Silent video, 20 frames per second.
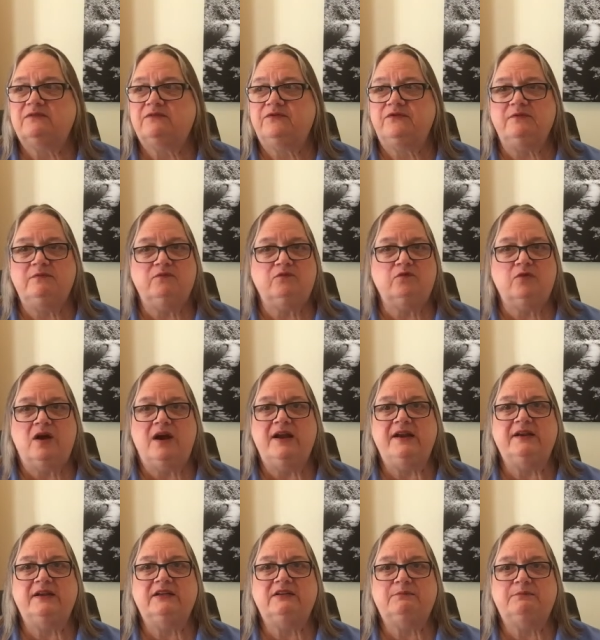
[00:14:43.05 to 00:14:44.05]
from
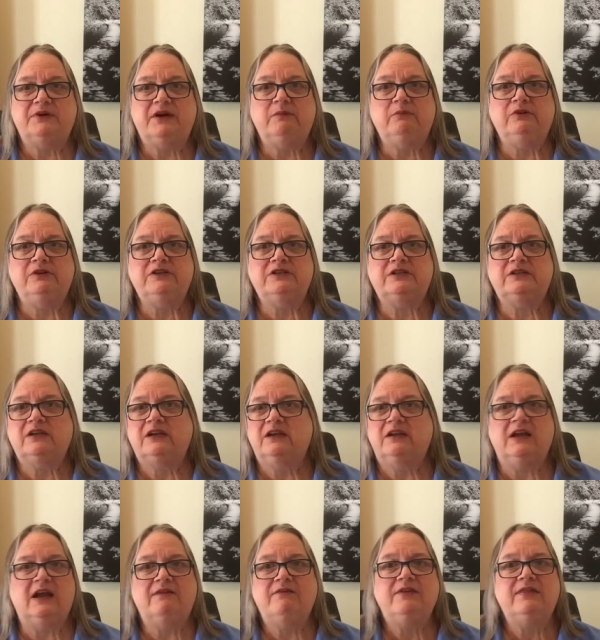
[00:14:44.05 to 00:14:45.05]
writing to publishing
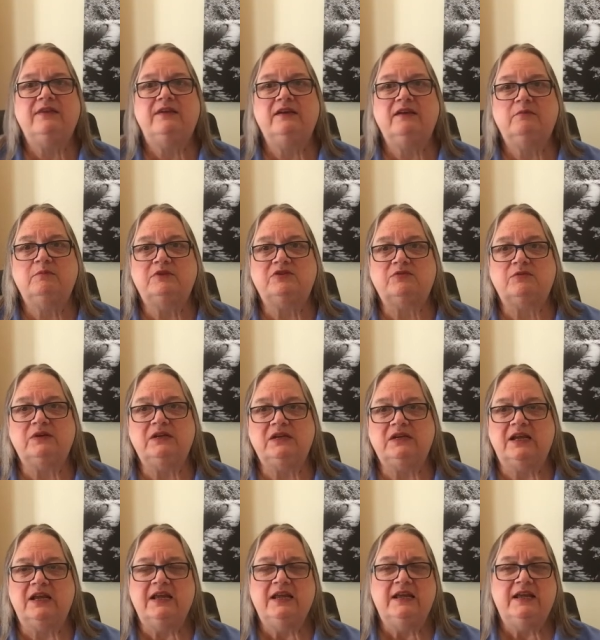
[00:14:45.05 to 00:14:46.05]
and everything in
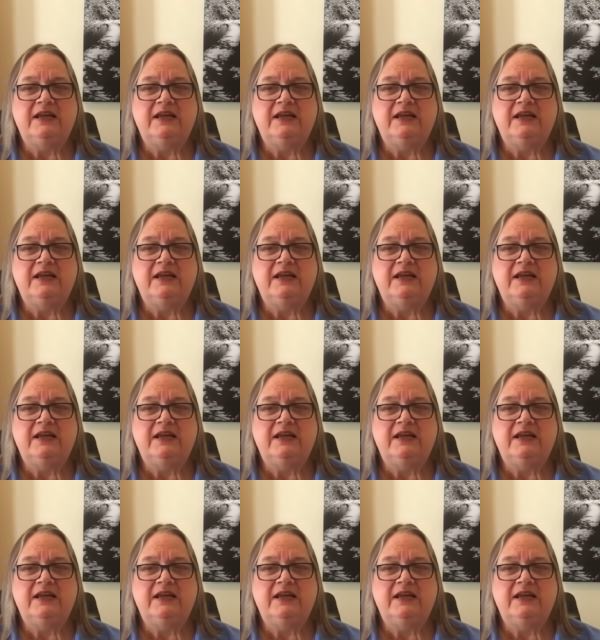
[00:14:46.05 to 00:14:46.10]
between.